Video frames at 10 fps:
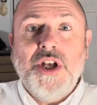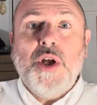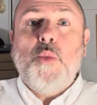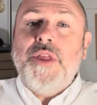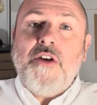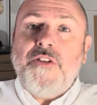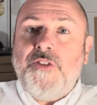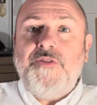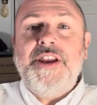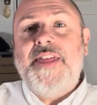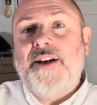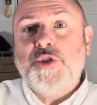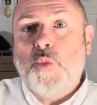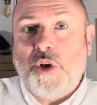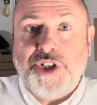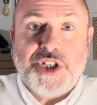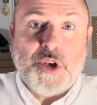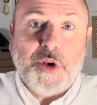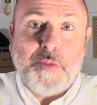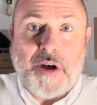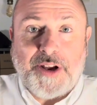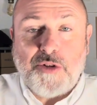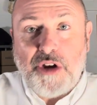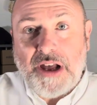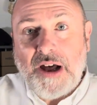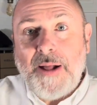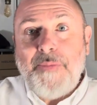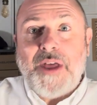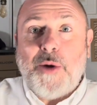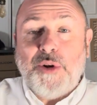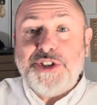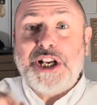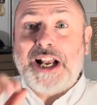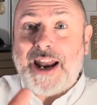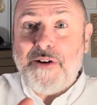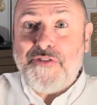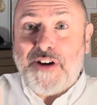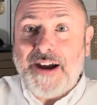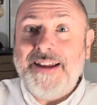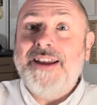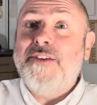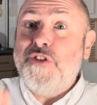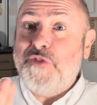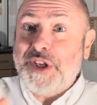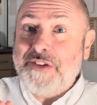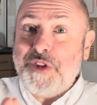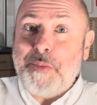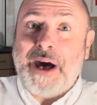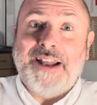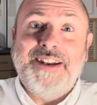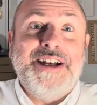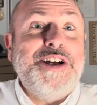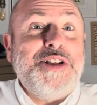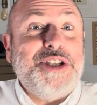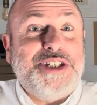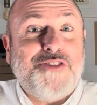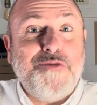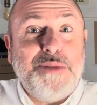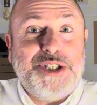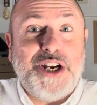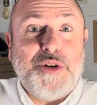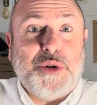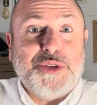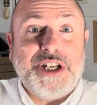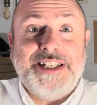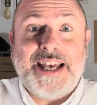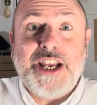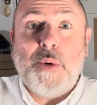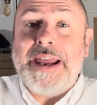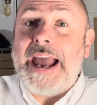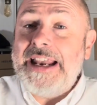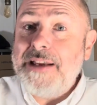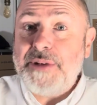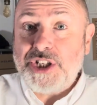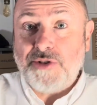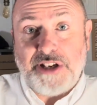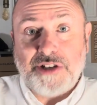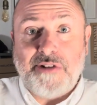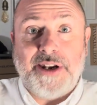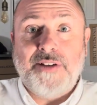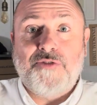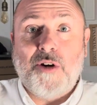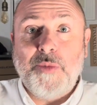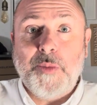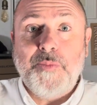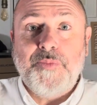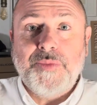With over 50,000 watches sold in my career, I want to clarify, if you forgive the pun, the different materials and take away any mystery surrounding from them.